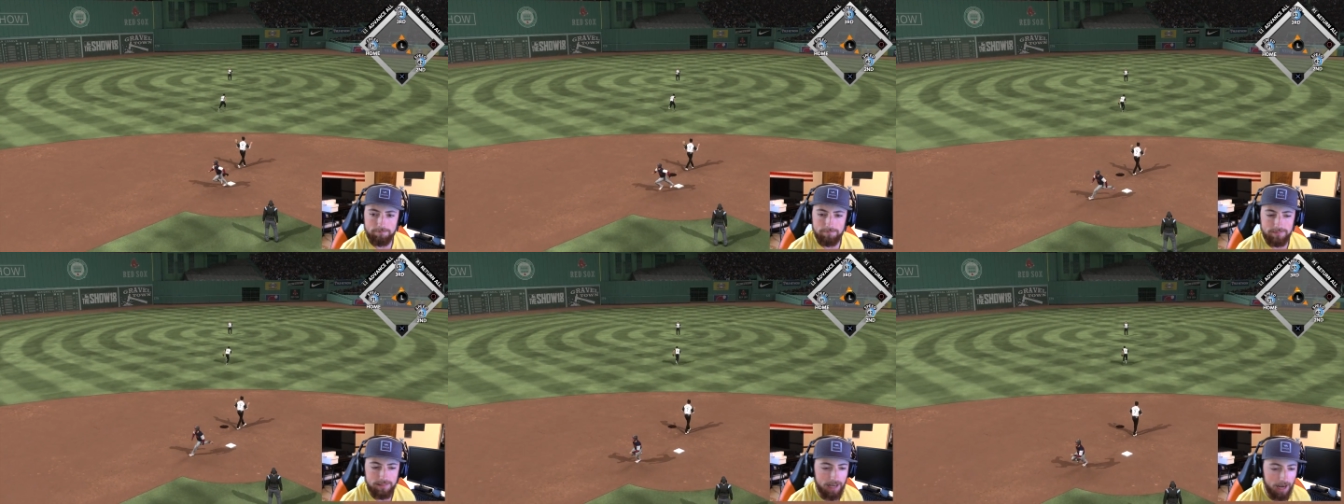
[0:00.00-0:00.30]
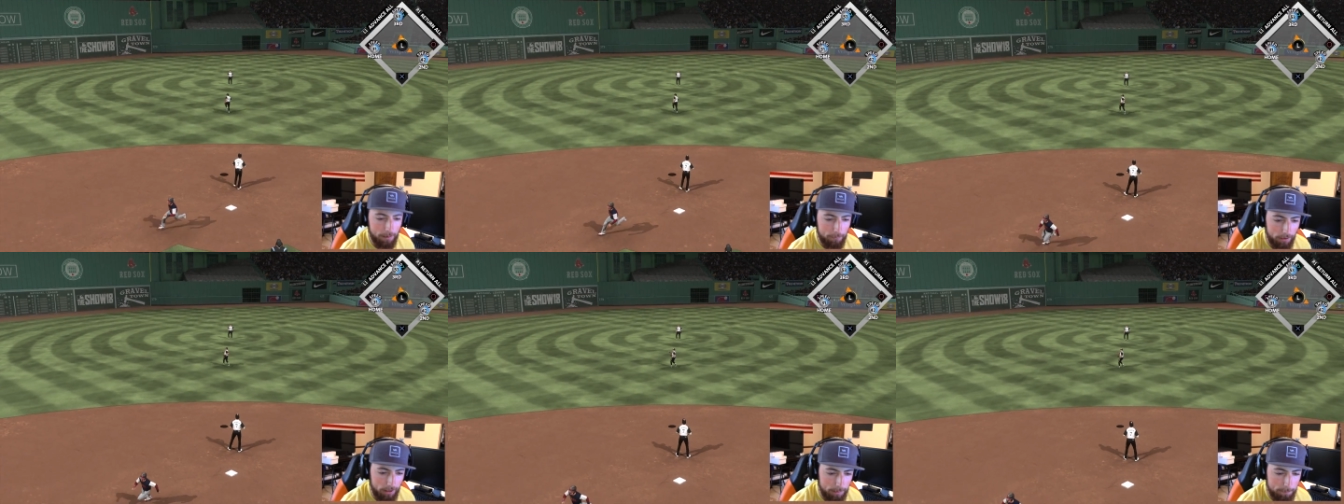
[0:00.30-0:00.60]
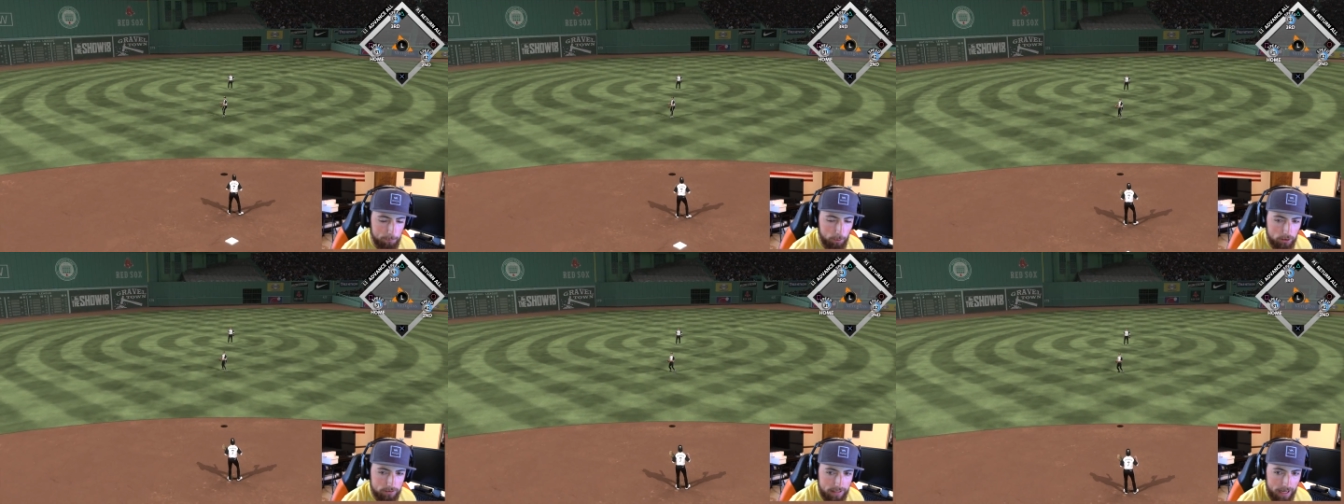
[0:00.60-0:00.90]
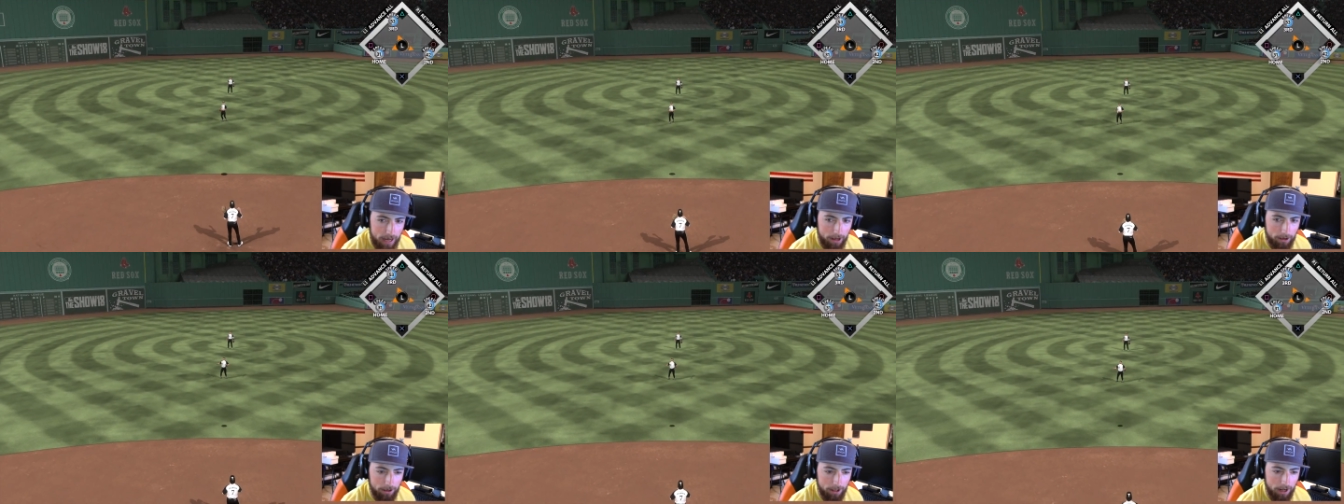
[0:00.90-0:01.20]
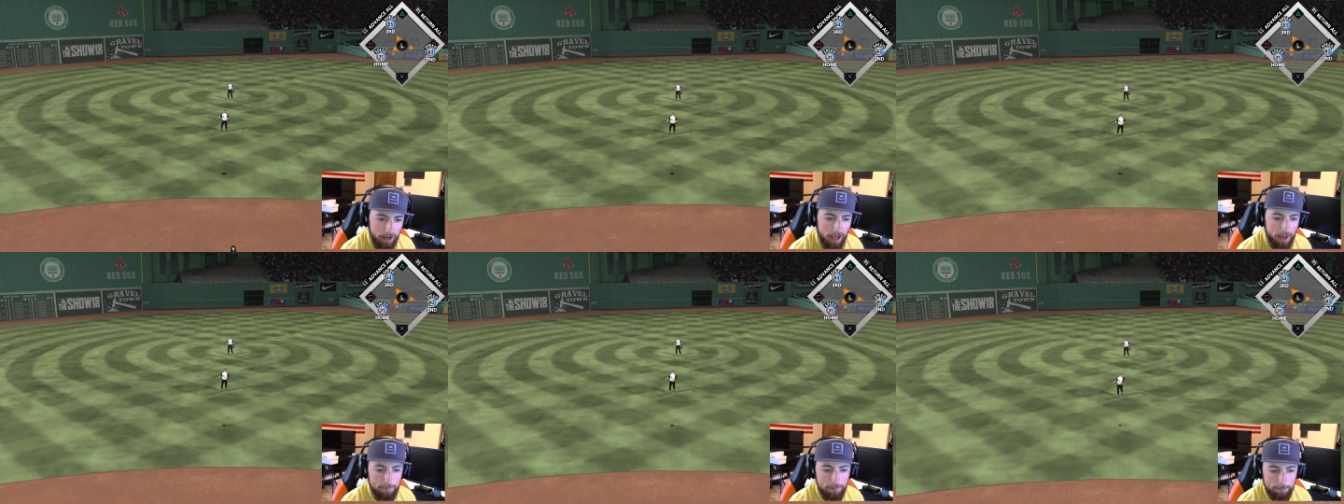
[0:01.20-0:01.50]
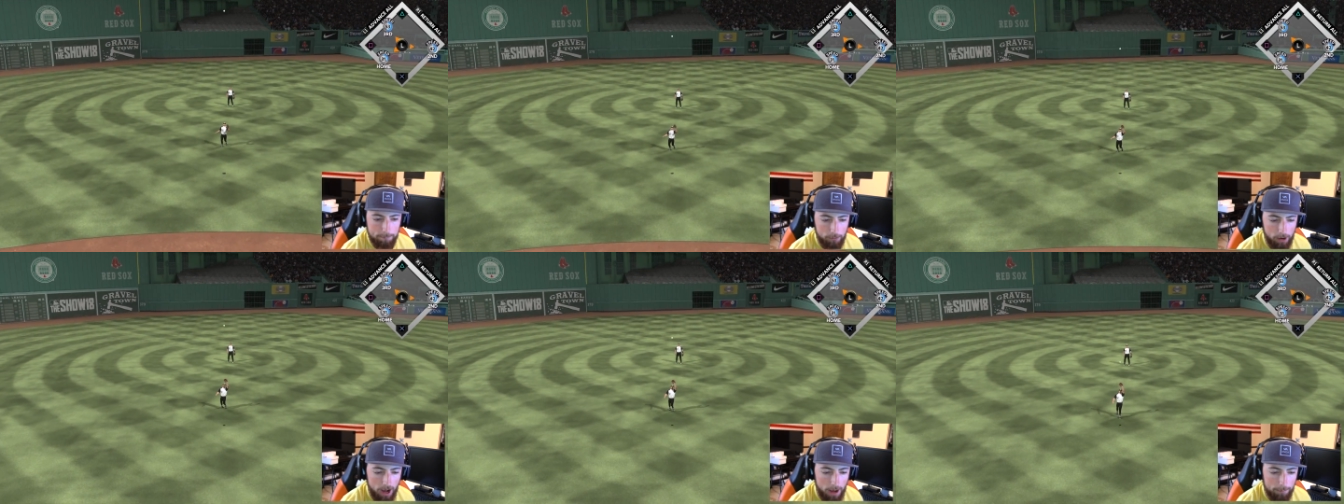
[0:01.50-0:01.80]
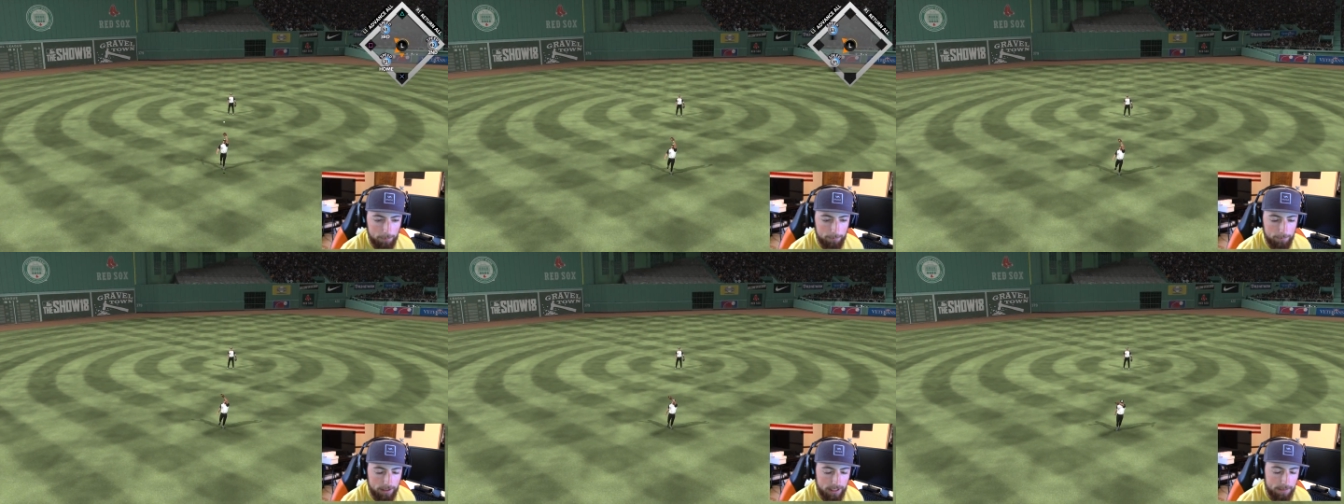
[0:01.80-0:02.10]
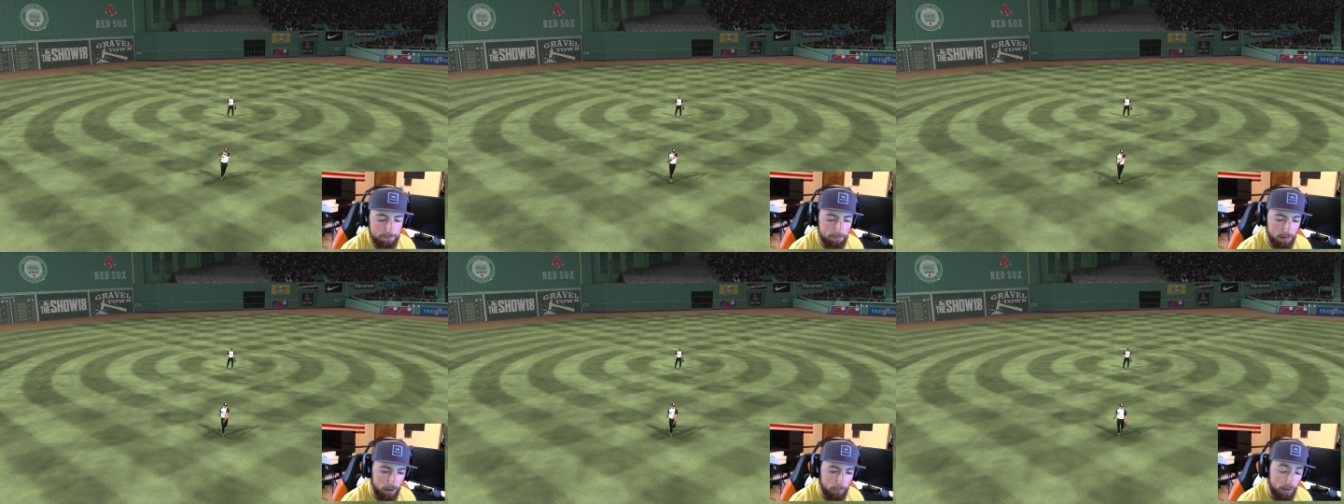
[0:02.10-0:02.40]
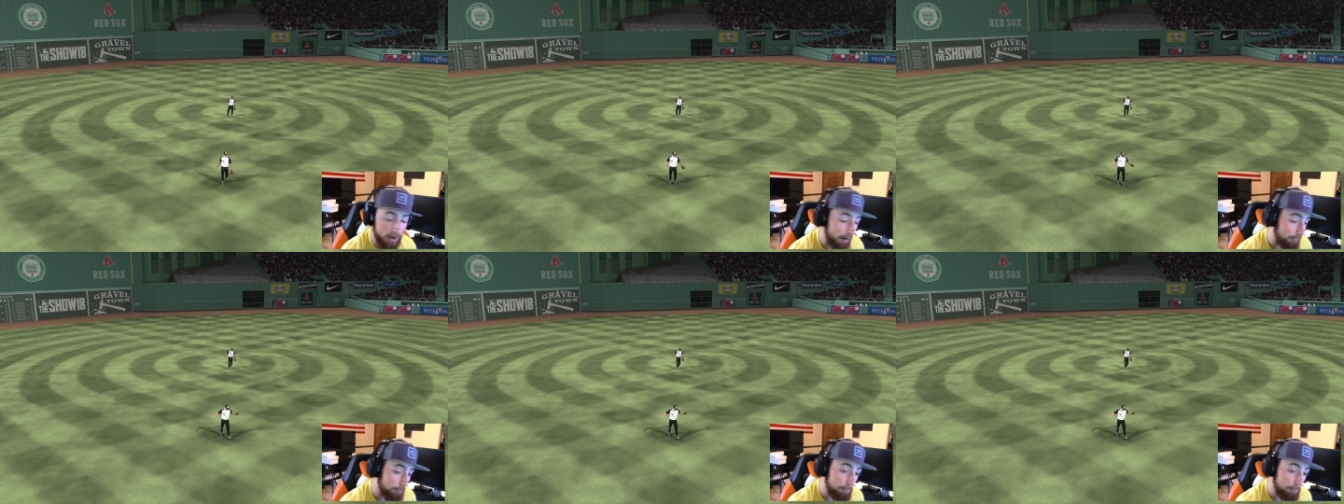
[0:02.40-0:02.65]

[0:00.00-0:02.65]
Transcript: Did I really pull down on it? I mean, probably, but whatever.